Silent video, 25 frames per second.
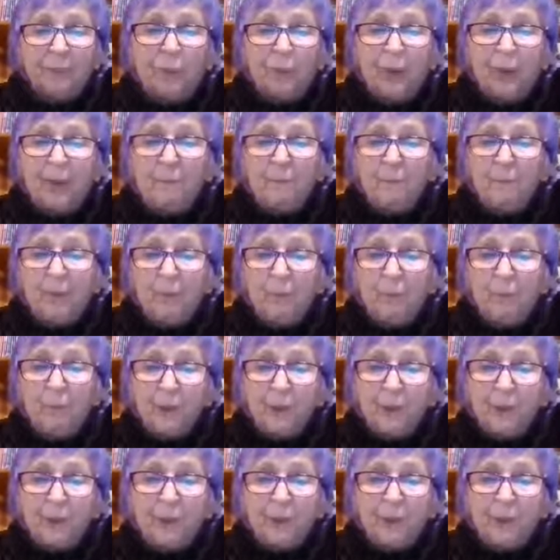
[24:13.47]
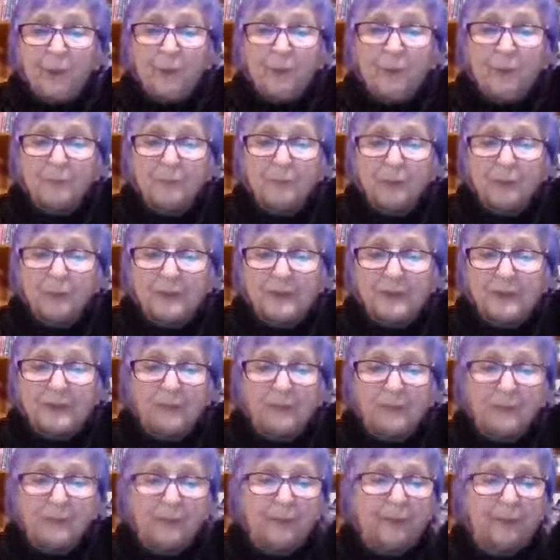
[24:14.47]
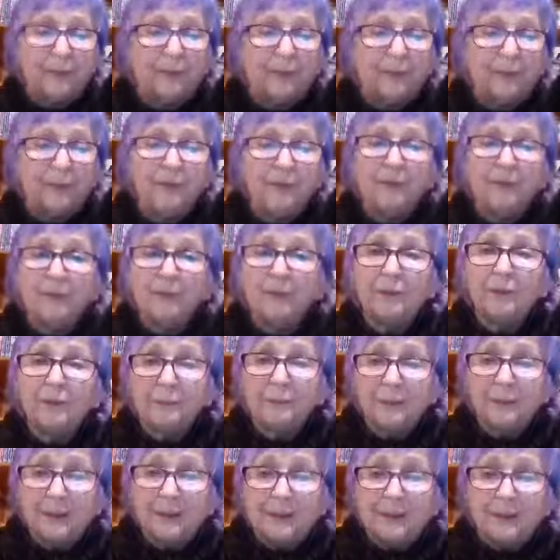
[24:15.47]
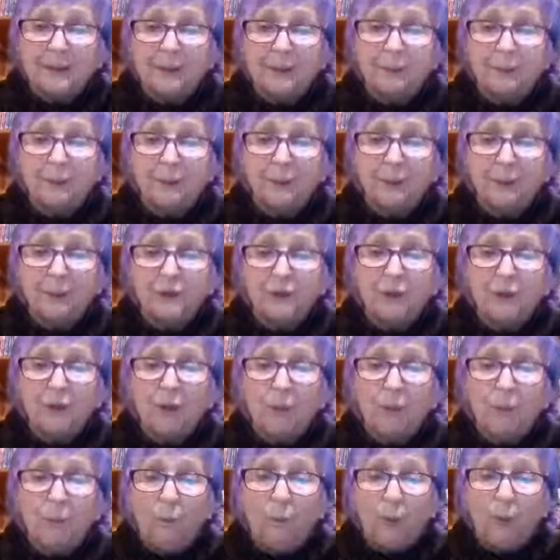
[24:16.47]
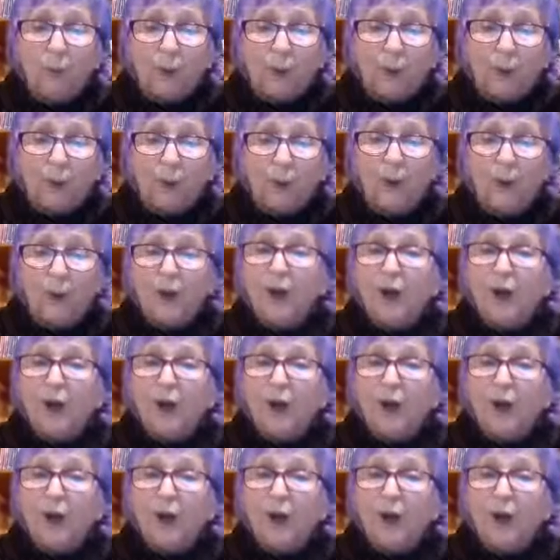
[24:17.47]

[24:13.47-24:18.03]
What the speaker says: When we work the principle, the principles work.